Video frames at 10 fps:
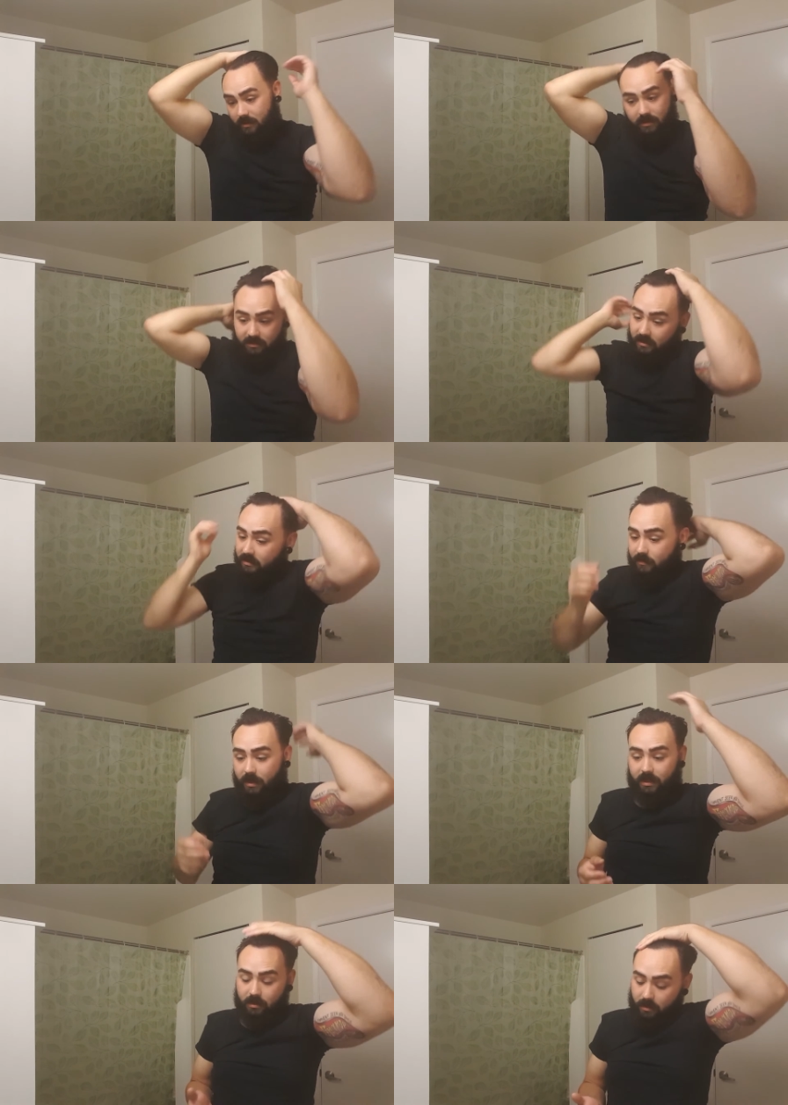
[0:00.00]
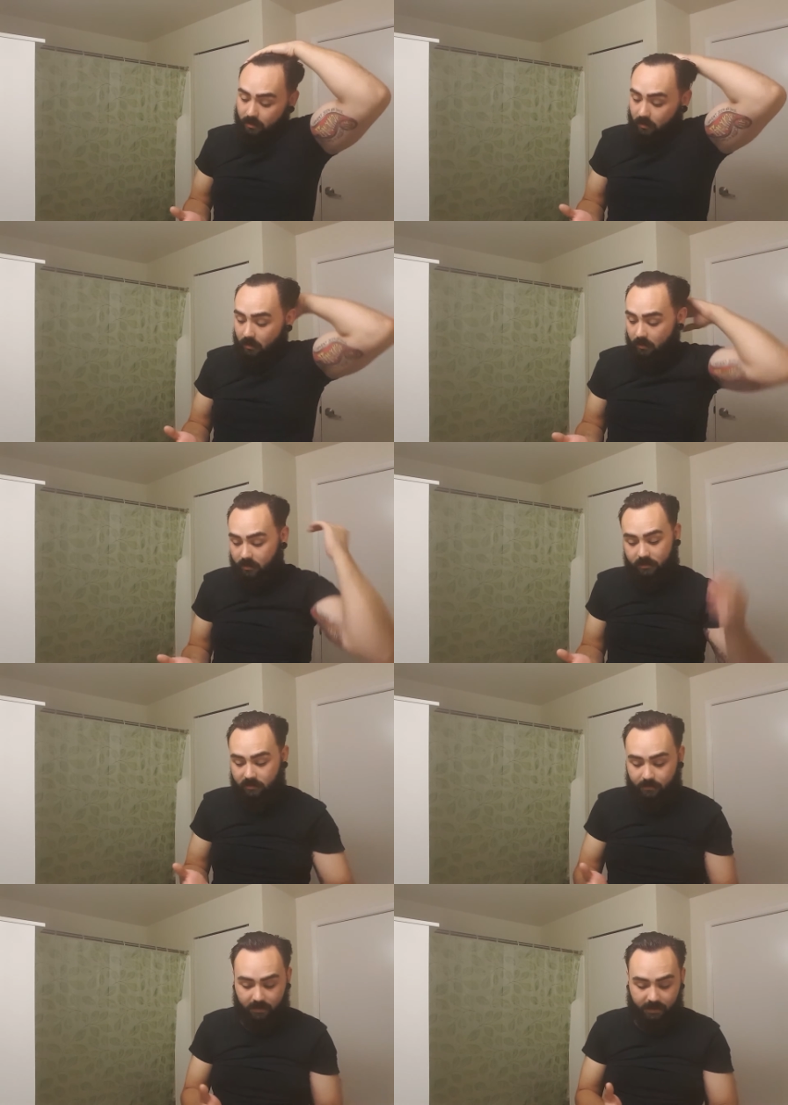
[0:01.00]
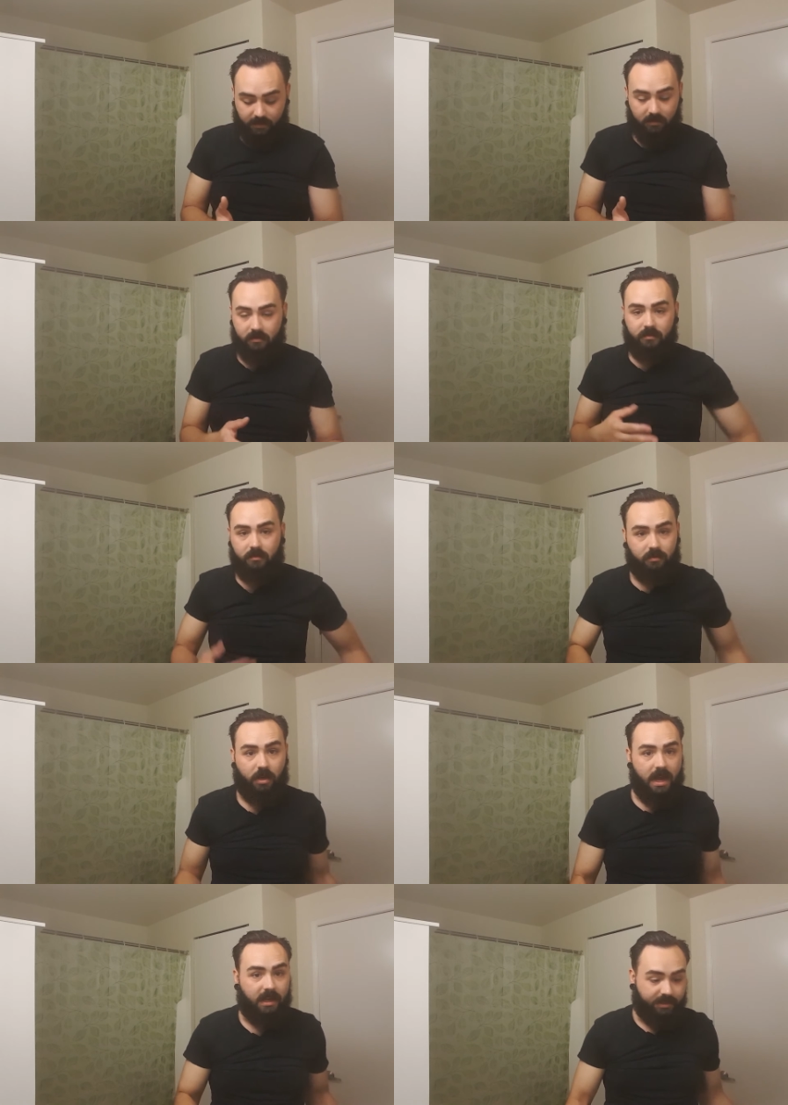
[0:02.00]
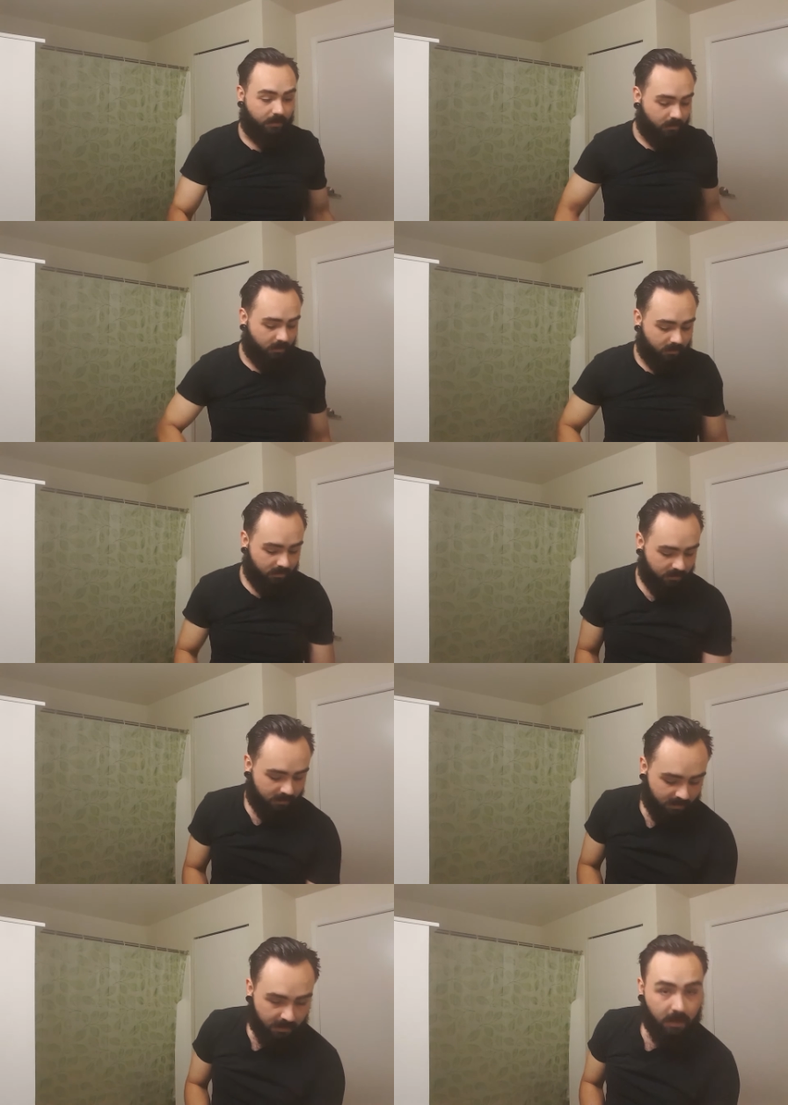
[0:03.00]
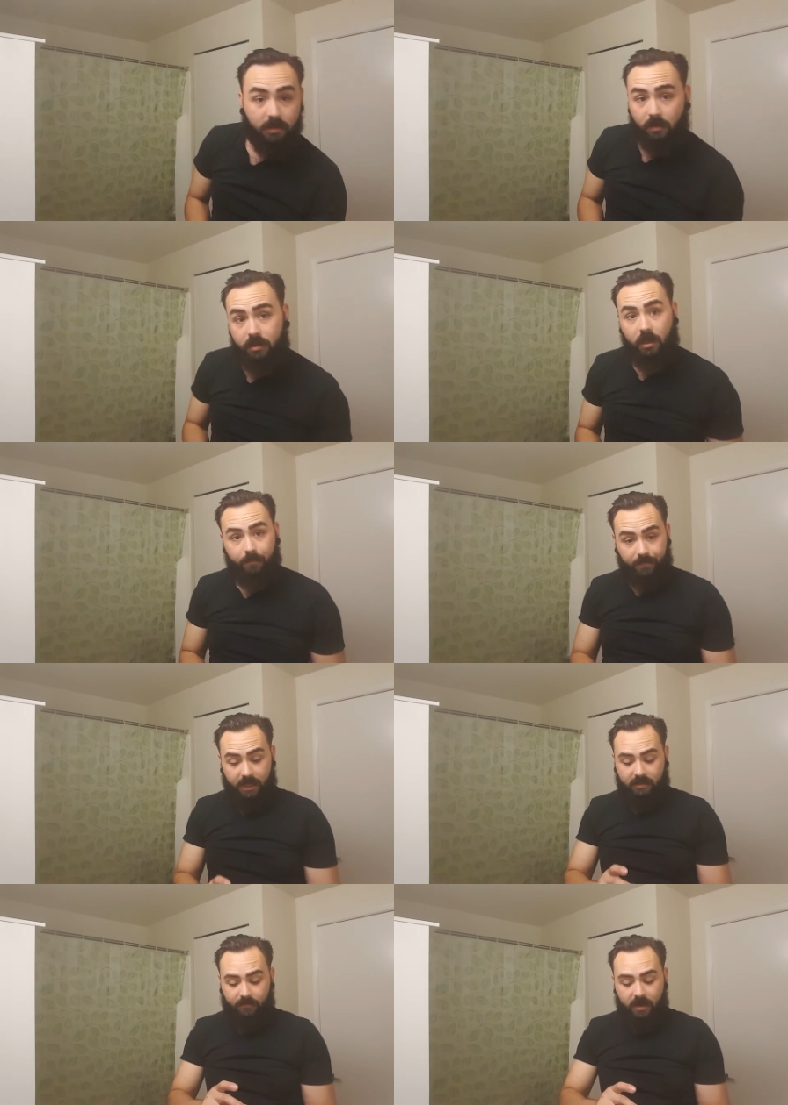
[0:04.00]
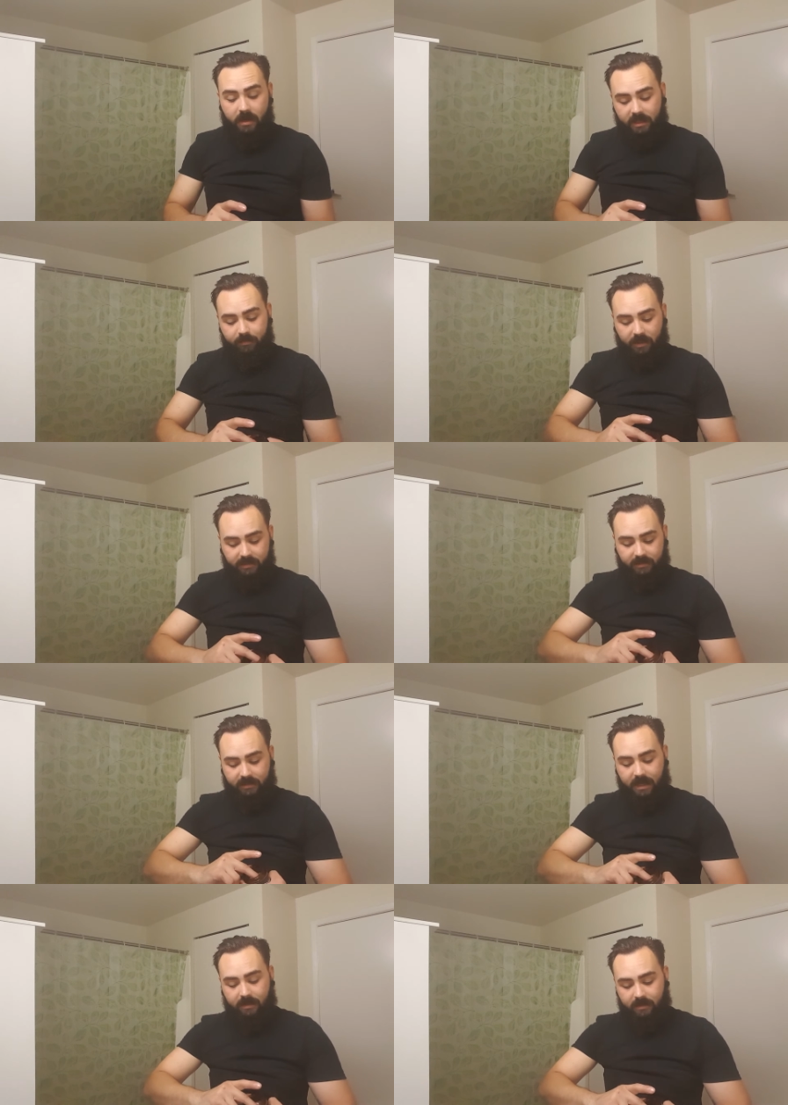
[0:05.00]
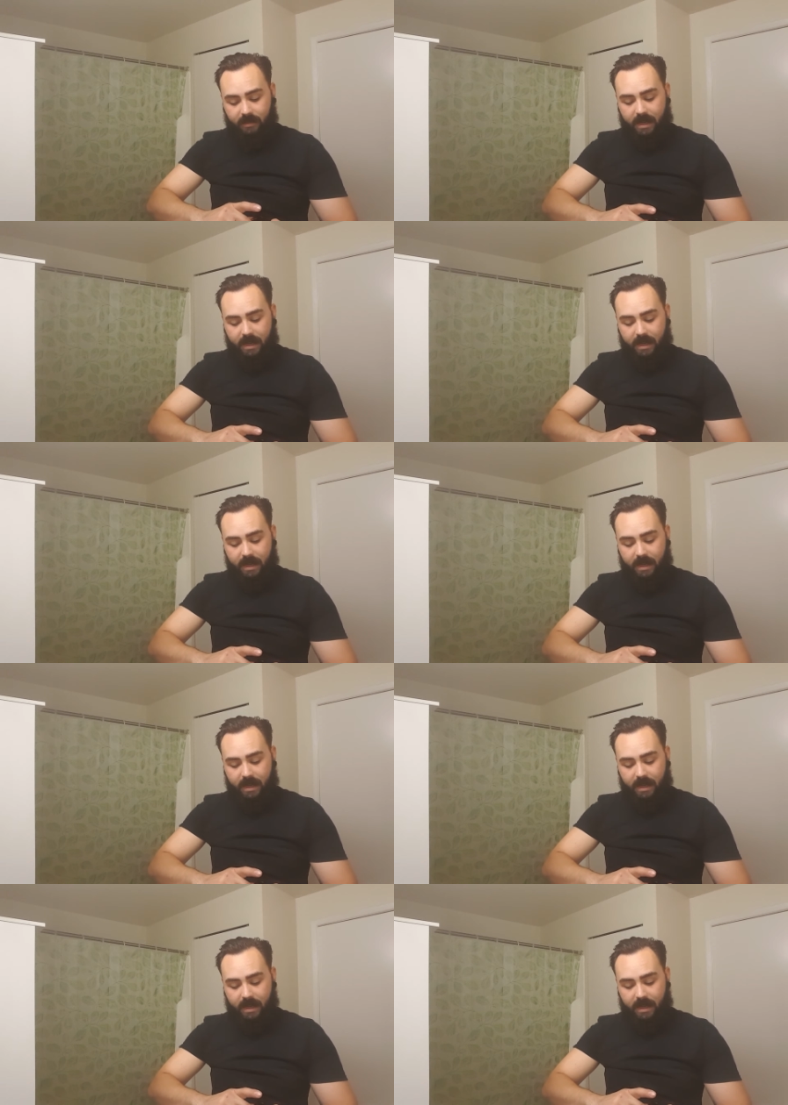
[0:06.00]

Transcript: This doesn't smell like dirt at all. It doesn't smell like trash at all. So it's good. It's a very nice, pleasant scent.